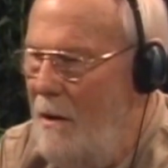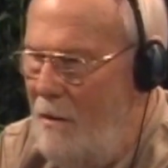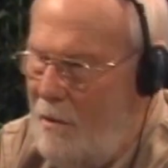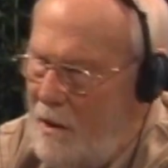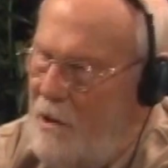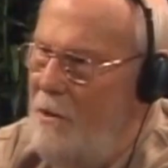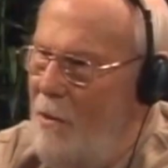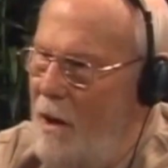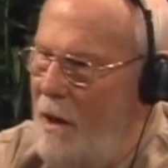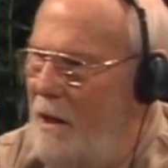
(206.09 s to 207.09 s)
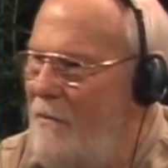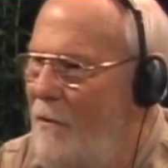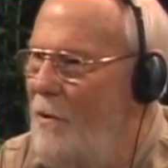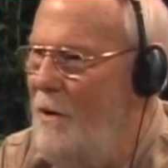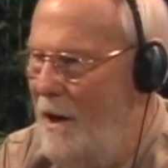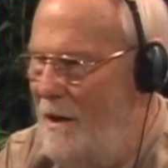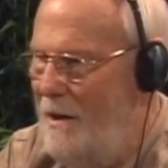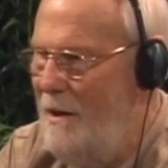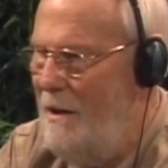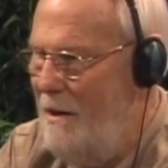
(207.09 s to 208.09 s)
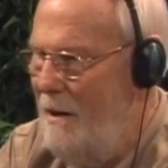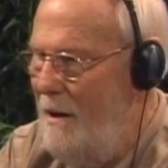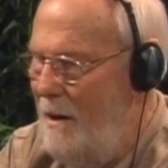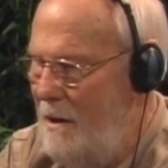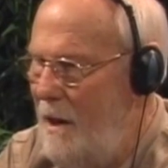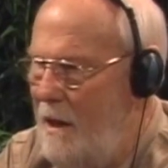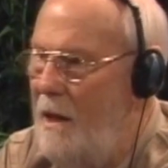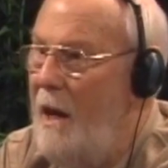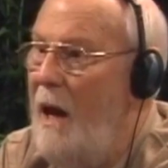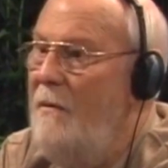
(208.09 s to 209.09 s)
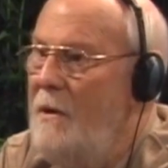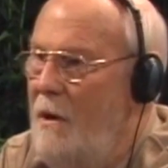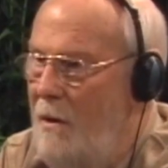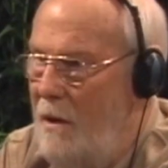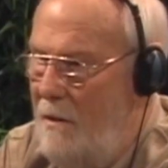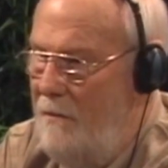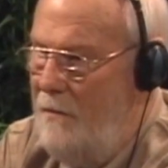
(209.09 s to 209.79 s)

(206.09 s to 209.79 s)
Which do you want? Let's vote on it. It's like a cafeteria.